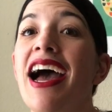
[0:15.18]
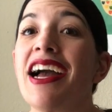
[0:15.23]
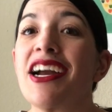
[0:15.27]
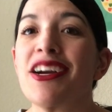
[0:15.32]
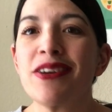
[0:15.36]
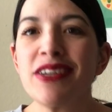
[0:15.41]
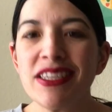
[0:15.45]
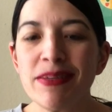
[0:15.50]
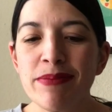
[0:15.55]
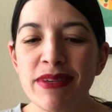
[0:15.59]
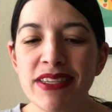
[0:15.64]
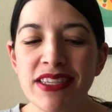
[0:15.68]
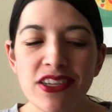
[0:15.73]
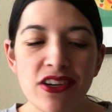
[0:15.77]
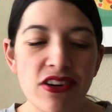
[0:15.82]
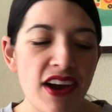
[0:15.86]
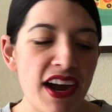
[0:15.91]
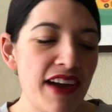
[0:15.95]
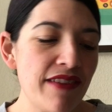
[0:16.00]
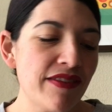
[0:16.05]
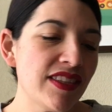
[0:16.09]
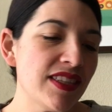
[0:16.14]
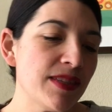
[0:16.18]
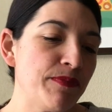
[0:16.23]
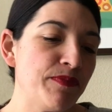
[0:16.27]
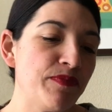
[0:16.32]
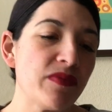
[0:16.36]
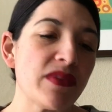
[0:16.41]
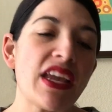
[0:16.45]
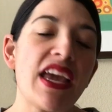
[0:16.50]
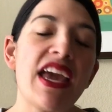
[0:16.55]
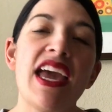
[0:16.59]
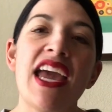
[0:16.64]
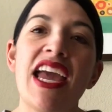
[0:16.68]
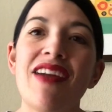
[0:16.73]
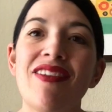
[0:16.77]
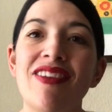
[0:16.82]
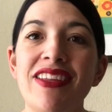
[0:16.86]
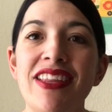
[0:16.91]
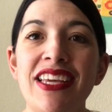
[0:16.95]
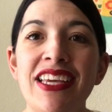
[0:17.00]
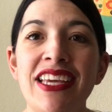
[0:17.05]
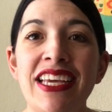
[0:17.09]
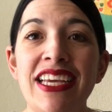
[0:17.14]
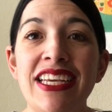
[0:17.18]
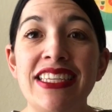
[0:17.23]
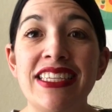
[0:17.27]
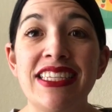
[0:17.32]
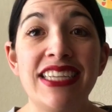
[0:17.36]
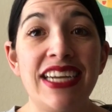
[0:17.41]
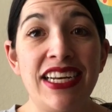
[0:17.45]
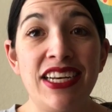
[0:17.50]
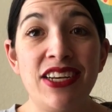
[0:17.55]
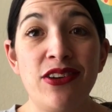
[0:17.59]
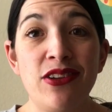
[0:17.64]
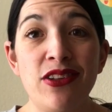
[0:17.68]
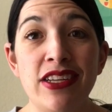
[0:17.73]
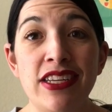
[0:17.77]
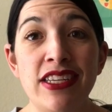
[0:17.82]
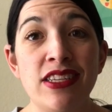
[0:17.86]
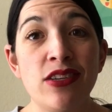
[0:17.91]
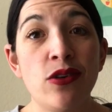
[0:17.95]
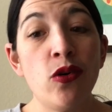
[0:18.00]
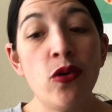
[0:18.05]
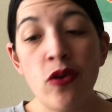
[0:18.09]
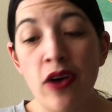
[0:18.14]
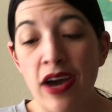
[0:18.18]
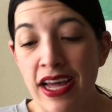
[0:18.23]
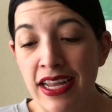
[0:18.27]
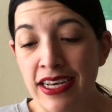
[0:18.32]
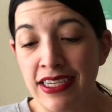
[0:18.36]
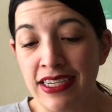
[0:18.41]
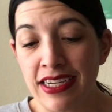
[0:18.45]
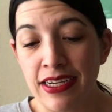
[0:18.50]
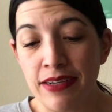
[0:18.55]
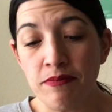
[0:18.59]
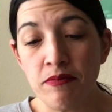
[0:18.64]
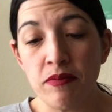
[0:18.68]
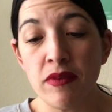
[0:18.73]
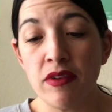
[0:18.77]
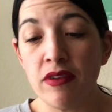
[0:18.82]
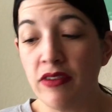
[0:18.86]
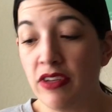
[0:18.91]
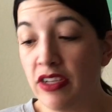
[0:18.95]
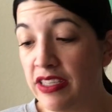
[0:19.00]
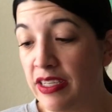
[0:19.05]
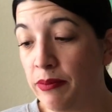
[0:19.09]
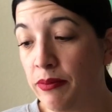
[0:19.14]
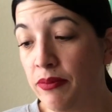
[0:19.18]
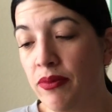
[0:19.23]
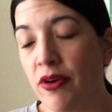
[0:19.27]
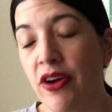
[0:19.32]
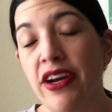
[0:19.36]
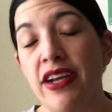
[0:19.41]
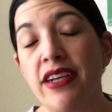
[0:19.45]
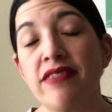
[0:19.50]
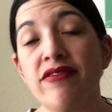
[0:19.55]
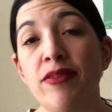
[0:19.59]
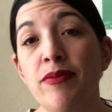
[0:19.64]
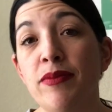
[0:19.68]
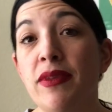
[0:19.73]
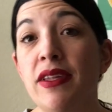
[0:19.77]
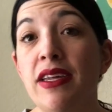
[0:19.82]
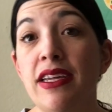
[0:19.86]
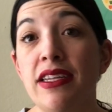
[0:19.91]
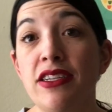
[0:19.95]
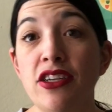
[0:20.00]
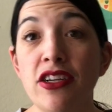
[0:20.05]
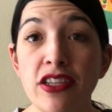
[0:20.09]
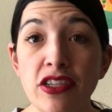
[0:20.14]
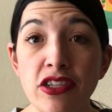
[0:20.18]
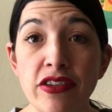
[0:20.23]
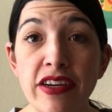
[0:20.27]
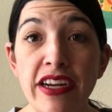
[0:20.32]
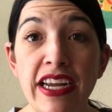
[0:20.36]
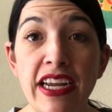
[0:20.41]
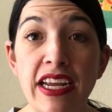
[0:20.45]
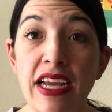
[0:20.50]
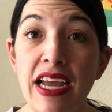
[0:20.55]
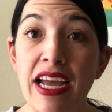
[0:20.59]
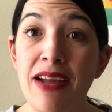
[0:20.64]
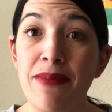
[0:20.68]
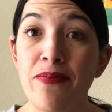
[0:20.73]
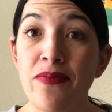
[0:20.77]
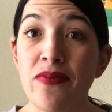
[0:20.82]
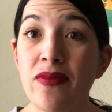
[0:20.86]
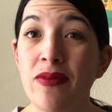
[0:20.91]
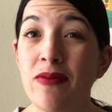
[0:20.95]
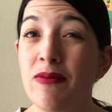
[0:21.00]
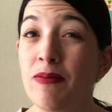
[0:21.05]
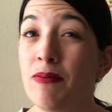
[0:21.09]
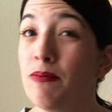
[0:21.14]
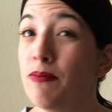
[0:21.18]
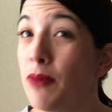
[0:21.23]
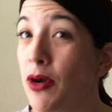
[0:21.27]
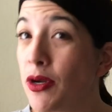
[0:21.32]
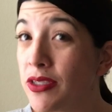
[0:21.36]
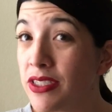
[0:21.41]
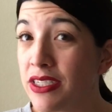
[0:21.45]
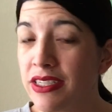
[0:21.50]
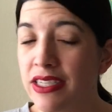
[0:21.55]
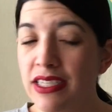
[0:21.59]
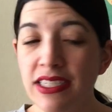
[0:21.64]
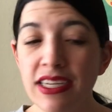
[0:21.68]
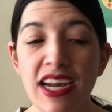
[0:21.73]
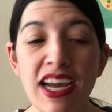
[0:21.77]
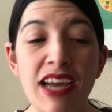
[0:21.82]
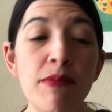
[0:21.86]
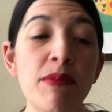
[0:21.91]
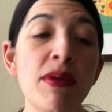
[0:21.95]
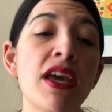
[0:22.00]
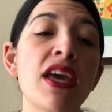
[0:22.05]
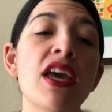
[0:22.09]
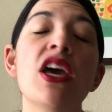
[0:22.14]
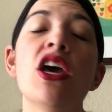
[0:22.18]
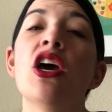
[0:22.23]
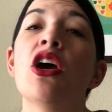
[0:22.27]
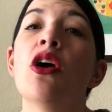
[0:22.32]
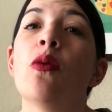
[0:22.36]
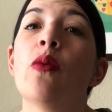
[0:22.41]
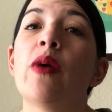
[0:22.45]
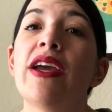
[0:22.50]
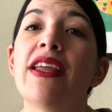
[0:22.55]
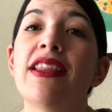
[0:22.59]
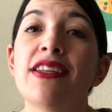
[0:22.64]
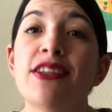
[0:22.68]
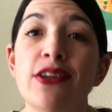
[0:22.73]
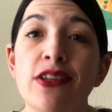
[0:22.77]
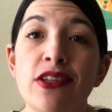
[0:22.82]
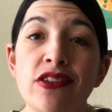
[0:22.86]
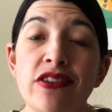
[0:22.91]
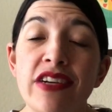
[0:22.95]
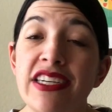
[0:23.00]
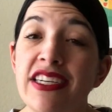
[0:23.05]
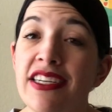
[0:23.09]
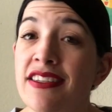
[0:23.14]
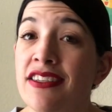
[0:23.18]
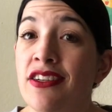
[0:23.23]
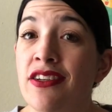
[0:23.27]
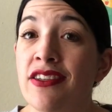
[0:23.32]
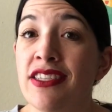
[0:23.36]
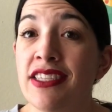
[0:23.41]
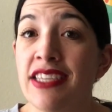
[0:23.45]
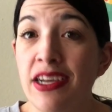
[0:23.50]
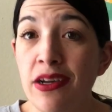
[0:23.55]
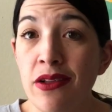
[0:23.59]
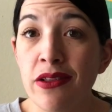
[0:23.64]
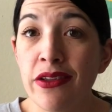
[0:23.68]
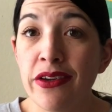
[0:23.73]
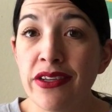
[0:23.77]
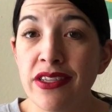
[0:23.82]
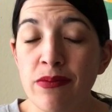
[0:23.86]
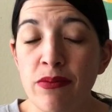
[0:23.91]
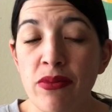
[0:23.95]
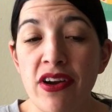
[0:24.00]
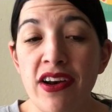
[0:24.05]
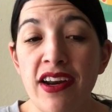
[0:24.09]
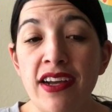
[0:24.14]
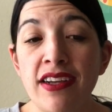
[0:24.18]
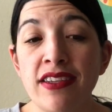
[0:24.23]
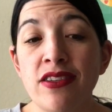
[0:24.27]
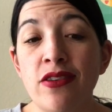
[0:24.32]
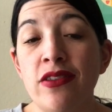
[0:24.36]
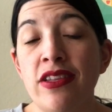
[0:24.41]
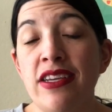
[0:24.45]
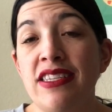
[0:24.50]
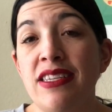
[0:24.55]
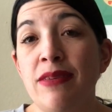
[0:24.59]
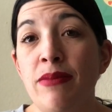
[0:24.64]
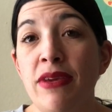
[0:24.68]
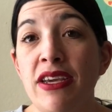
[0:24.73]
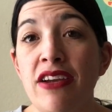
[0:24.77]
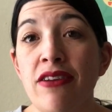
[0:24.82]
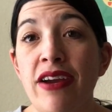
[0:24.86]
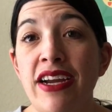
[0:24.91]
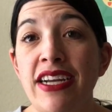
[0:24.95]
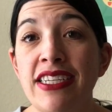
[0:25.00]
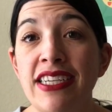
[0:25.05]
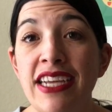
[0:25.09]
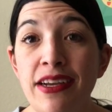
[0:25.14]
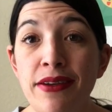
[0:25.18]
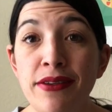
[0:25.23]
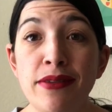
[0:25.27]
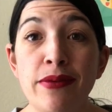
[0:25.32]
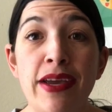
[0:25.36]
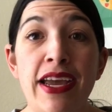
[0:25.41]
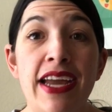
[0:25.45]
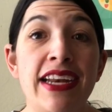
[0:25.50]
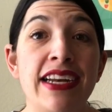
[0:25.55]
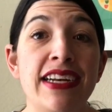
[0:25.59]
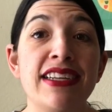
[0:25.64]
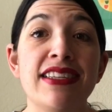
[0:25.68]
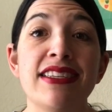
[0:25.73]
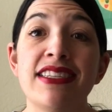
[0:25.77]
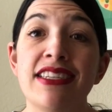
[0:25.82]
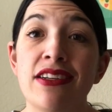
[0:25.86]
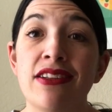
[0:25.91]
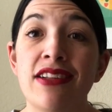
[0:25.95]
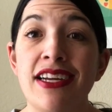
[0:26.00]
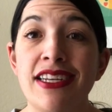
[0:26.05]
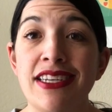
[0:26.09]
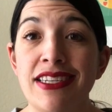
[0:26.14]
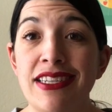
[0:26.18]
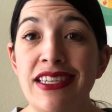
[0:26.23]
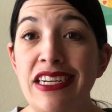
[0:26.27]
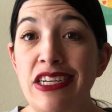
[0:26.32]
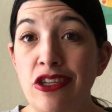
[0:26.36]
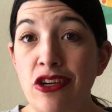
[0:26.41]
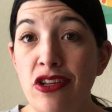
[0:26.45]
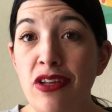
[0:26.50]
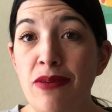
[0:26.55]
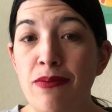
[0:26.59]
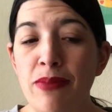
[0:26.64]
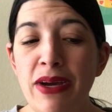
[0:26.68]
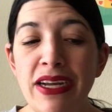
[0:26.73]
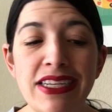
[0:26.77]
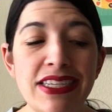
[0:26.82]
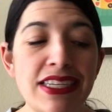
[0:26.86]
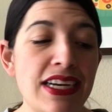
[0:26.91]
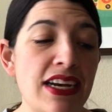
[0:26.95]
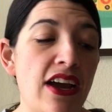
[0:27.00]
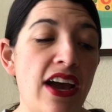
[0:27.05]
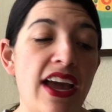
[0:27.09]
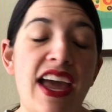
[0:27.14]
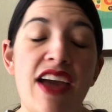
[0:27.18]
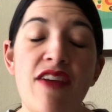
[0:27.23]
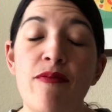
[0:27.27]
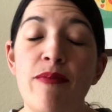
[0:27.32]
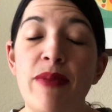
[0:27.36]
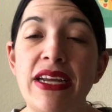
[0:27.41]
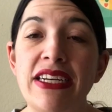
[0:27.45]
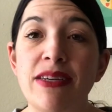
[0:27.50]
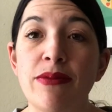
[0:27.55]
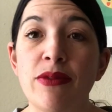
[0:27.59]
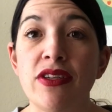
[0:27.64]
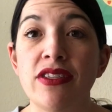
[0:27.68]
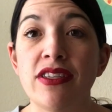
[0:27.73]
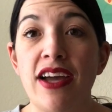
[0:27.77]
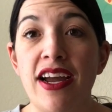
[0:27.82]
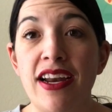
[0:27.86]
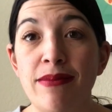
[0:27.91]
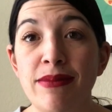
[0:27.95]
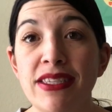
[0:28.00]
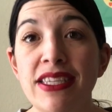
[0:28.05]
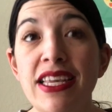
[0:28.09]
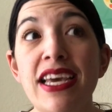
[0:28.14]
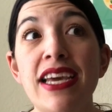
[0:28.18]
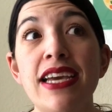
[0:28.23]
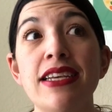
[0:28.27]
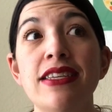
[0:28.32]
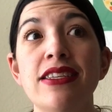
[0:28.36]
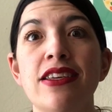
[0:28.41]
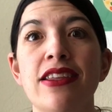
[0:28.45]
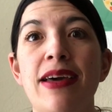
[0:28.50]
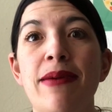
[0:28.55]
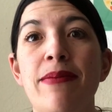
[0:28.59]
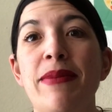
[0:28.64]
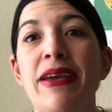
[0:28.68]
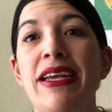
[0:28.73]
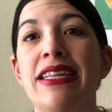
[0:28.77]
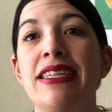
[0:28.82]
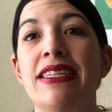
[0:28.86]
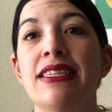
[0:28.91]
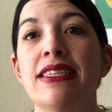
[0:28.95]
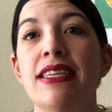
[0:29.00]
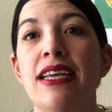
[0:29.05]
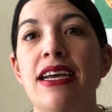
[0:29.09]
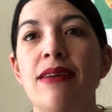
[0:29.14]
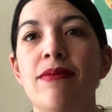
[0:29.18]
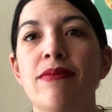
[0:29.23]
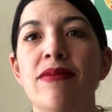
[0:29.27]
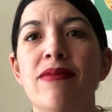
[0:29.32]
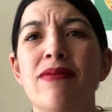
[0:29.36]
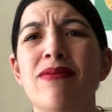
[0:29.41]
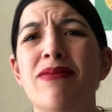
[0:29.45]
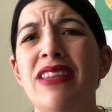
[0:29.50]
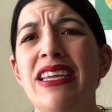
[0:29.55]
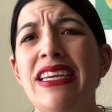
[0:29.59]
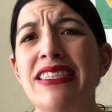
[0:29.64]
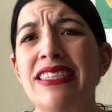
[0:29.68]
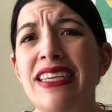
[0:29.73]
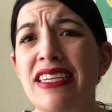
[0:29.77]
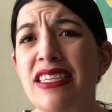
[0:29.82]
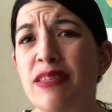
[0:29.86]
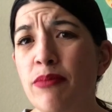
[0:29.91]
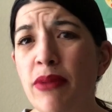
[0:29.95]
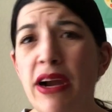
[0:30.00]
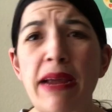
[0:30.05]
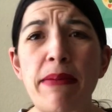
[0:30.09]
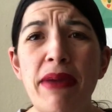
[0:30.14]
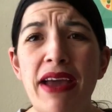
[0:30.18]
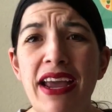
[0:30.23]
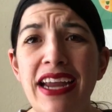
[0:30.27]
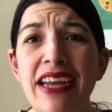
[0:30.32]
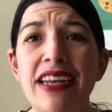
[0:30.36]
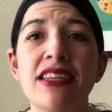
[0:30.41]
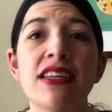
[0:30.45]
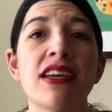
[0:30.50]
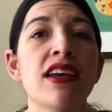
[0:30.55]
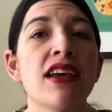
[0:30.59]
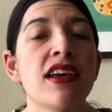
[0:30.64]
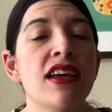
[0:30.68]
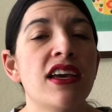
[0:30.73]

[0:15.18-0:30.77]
Christmas crafts. Everything is $10 or under using products from the Dollar Tree most of the time. Where the Dollar Tree does not sell those products or there's a bigger range elsewhere and it is still under the dollar budget, I have picked up those items there. So that means things like spray paint,